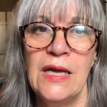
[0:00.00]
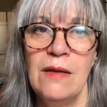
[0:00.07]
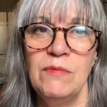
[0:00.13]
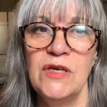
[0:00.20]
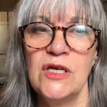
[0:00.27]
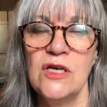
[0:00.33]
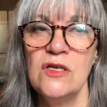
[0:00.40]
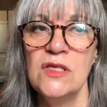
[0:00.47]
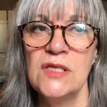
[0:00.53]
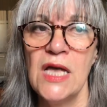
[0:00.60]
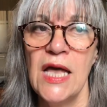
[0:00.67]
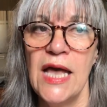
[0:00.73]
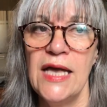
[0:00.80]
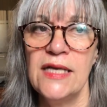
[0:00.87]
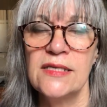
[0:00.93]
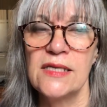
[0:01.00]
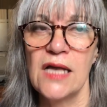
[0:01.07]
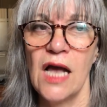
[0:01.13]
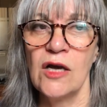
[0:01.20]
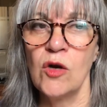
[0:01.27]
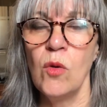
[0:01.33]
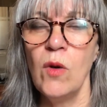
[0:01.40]
because it's
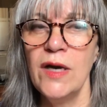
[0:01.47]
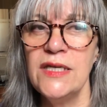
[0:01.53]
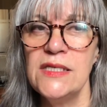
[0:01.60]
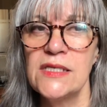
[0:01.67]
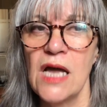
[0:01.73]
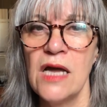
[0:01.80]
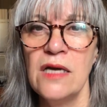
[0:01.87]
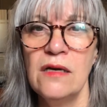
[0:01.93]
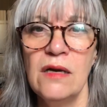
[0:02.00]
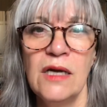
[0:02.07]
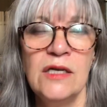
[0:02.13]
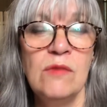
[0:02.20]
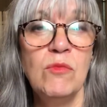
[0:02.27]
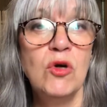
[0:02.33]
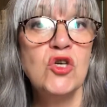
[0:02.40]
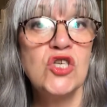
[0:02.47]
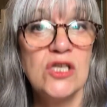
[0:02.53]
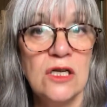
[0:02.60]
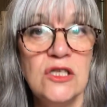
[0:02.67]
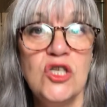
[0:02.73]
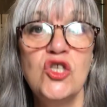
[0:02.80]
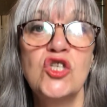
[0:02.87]
quite an
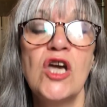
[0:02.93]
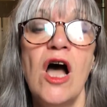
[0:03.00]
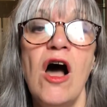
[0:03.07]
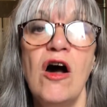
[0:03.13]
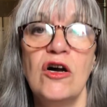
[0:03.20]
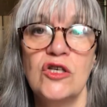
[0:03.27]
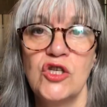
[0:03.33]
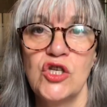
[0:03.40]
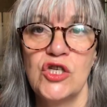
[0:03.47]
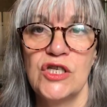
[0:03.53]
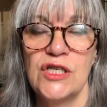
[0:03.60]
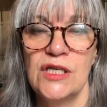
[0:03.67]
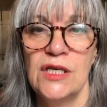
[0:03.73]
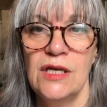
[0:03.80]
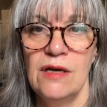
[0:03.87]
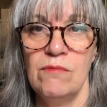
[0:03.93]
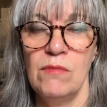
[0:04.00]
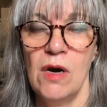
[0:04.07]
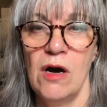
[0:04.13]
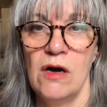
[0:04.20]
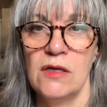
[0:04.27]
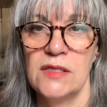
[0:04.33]
emotionally charged
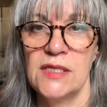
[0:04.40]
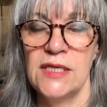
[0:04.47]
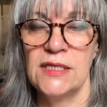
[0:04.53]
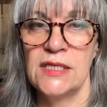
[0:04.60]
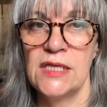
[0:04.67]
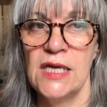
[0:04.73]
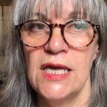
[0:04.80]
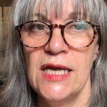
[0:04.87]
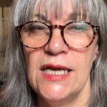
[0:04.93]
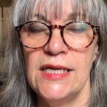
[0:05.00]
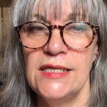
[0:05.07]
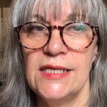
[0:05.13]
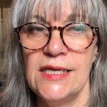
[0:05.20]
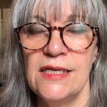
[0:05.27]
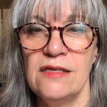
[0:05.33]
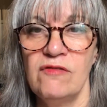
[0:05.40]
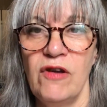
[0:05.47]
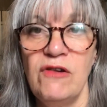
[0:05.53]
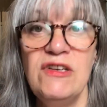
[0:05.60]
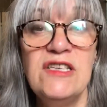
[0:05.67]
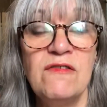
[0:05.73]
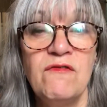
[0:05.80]
Mars. It's
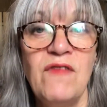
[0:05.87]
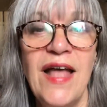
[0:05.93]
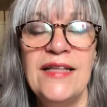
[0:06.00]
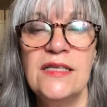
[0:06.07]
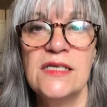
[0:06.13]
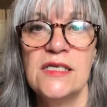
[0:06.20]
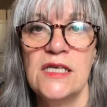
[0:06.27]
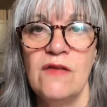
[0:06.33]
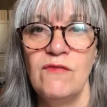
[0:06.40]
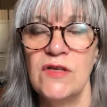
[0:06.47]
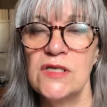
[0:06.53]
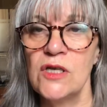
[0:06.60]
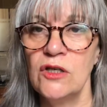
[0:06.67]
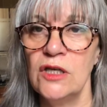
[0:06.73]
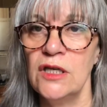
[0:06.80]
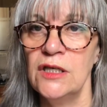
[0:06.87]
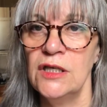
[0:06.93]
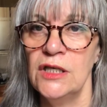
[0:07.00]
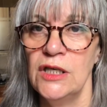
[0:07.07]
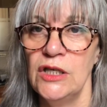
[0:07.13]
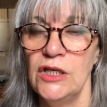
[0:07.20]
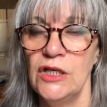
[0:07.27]
very defensive. It's gonna,
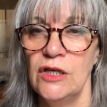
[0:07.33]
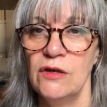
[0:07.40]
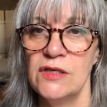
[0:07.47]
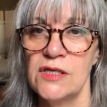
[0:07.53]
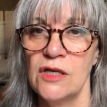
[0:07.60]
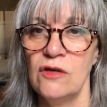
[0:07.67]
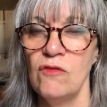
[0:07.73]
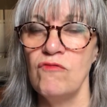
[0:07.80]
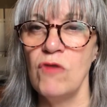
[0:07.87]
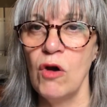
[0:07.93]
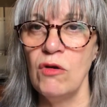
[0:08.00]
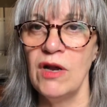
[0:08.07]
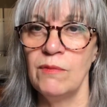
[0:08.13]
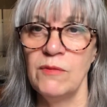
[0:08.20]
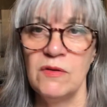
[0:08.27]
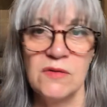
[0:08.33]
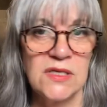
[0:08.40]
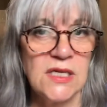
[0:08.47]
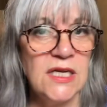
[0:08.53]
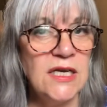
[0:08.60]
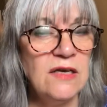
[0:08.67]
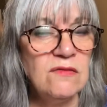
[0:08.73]
it's gonna roll up its
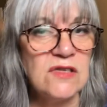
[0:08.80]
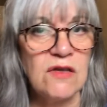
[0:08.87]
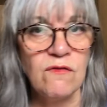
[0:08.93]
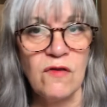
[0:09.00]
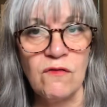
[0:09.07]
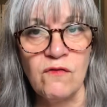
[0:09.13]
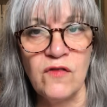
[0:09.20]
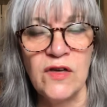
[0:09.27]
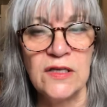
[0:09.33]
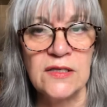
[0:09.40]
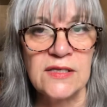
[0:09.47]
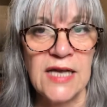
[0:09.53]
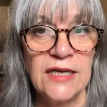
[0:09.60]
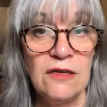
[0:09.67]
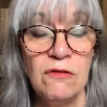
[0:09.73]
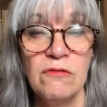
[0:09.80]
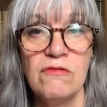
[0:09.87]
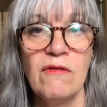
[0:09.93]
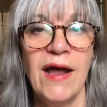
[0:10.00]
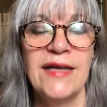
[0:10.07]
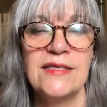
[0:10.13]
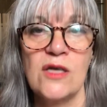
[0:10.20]
sleeves if it feels any
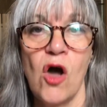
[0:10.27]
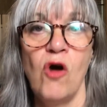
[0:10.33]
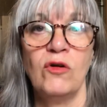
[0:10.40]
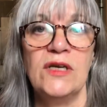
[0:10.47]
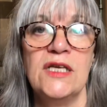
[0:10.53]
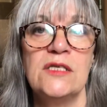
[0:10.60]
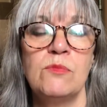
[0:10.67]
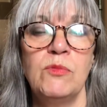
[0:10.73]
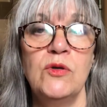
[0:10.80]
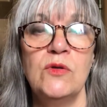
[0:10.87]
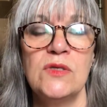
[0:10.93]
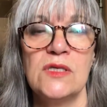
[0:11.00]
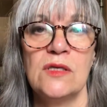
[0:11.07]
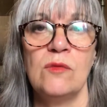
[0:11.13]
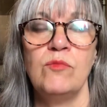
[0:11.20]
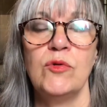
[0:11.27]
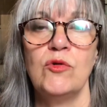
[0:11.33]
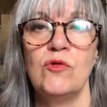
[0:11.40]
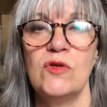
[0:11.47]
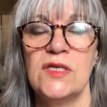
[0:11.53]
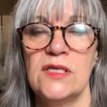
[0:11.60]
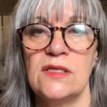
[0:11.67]
threat on its personal
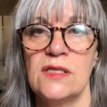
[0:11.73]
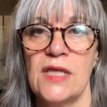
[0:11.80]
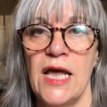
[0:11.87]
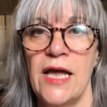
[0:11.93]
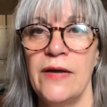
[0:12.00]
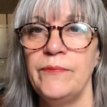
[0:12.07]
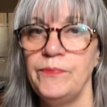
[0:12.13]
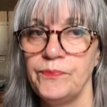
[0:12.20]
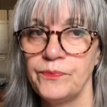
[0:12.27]
borders there.